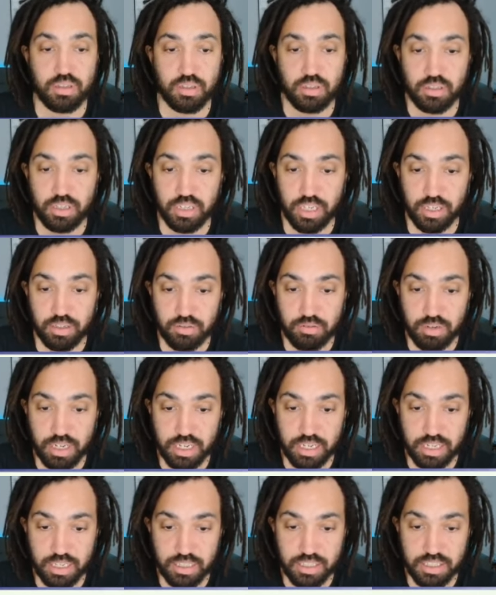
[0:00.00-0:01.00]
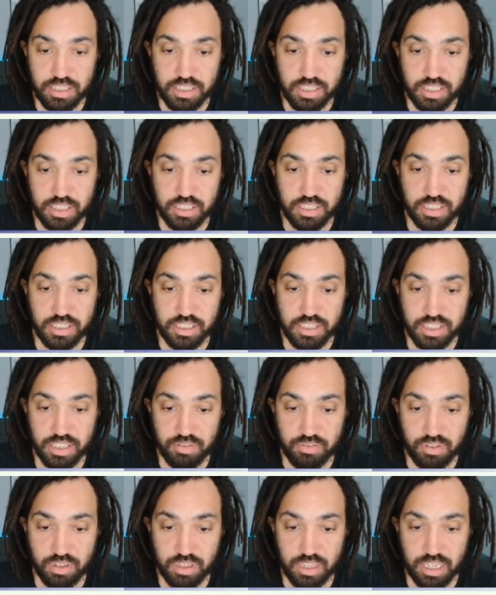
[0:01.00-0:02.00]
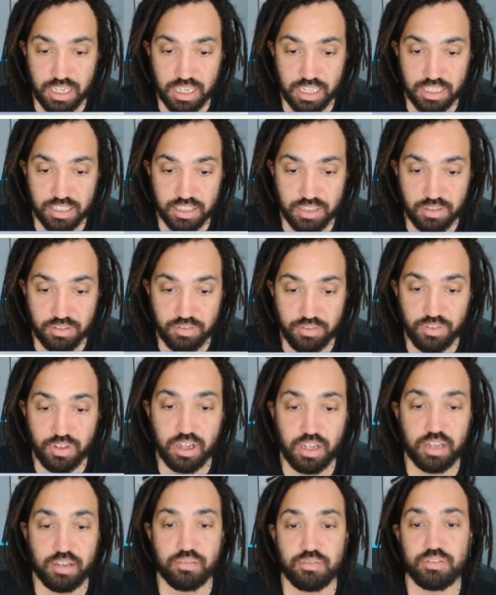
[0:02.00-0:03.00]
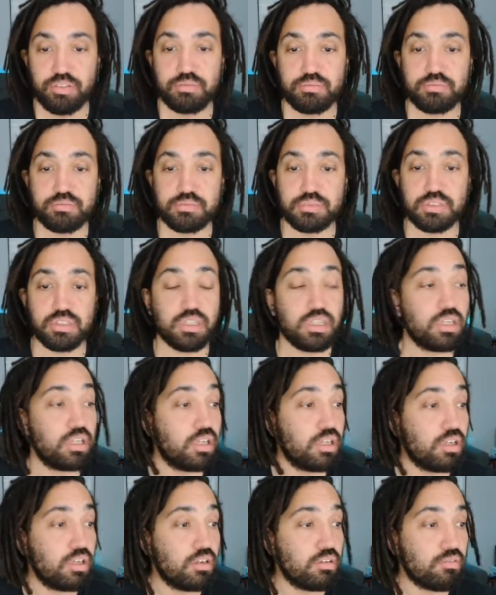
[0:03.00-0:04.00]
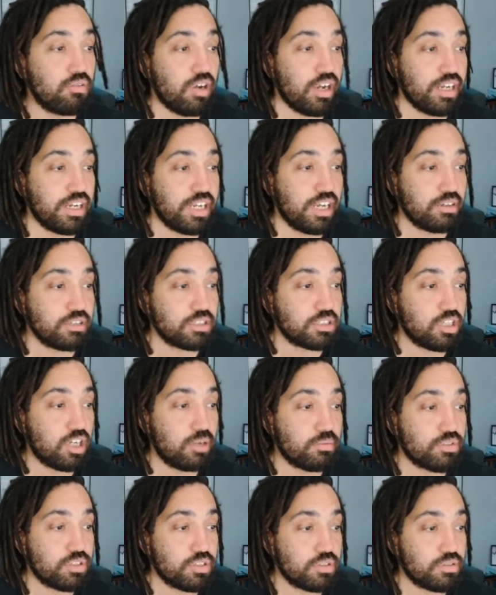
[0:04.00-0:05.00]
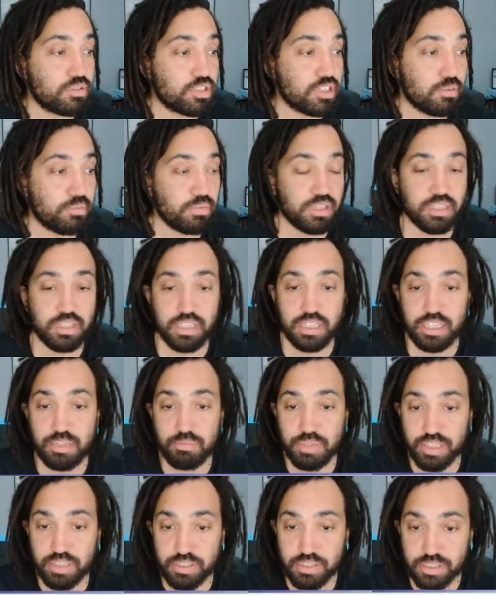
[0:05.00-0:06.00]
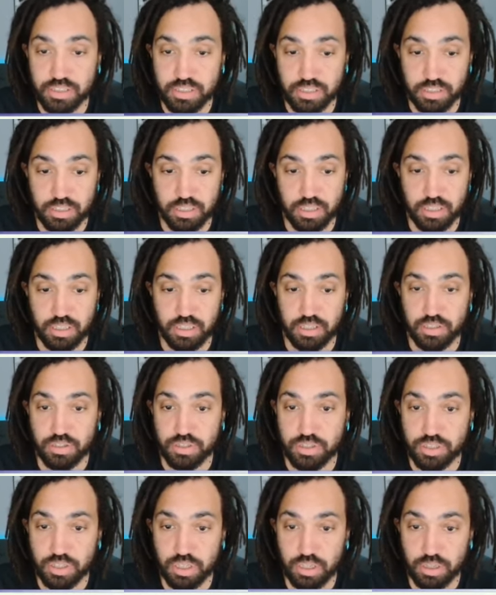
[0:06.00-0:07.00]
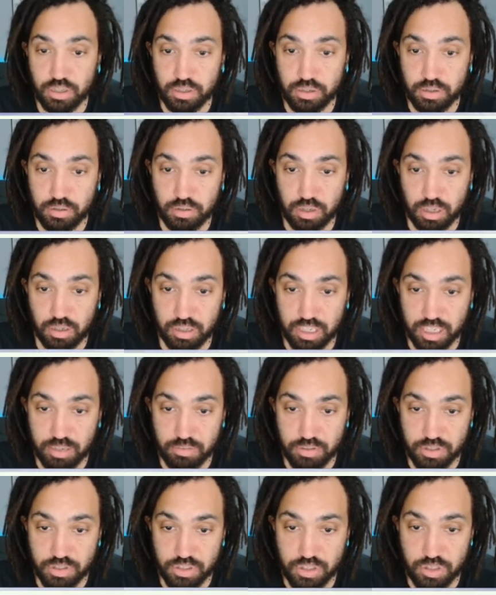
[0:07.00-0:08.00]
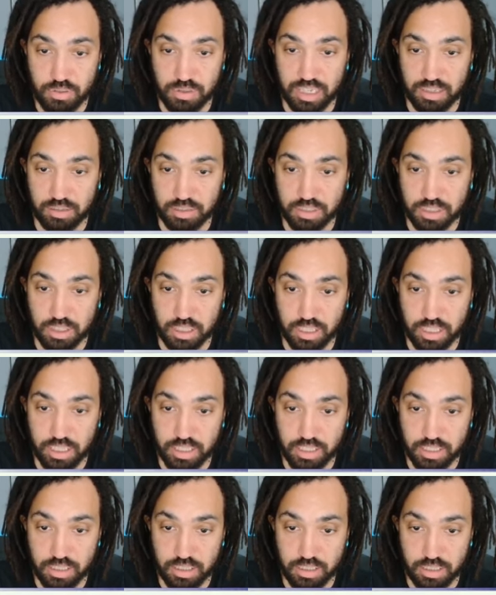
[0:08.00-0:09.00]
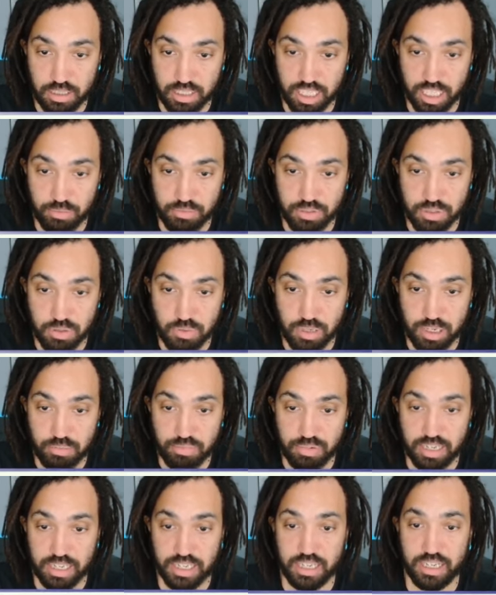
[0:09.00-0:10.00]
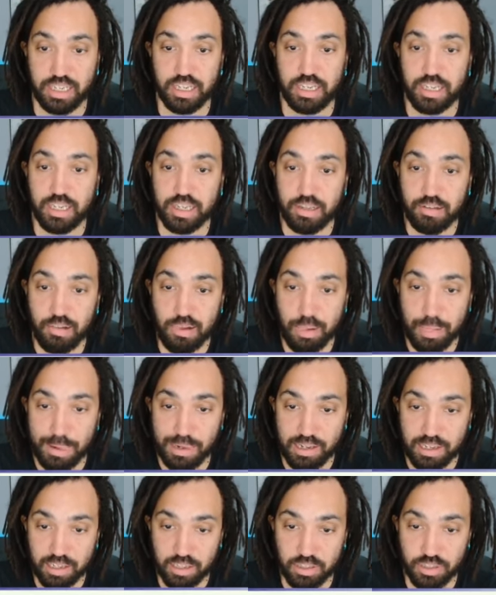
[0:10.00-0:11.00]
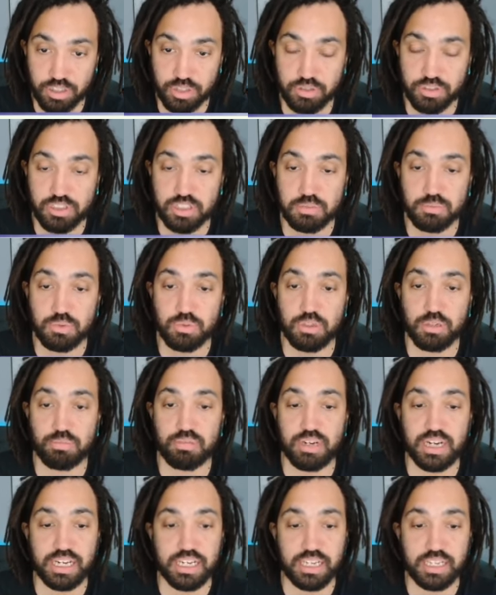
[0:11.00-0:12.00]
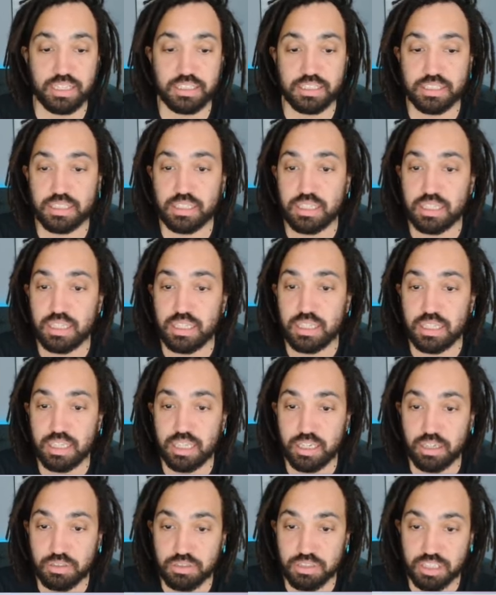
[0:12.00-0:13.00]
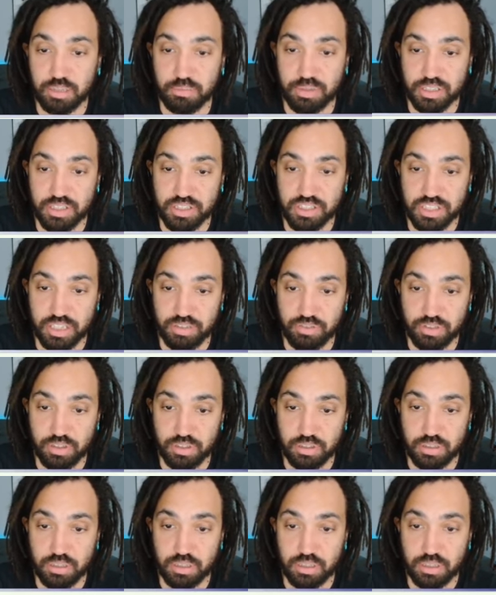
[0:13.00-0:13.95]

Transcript: Okay, great, and this is 7 and 5. Right, now it's time to sub in the limits. So I'll keep the 2 outside I'll keep the square bracket here and I'll do a smaller bracket and I'll sub in 7.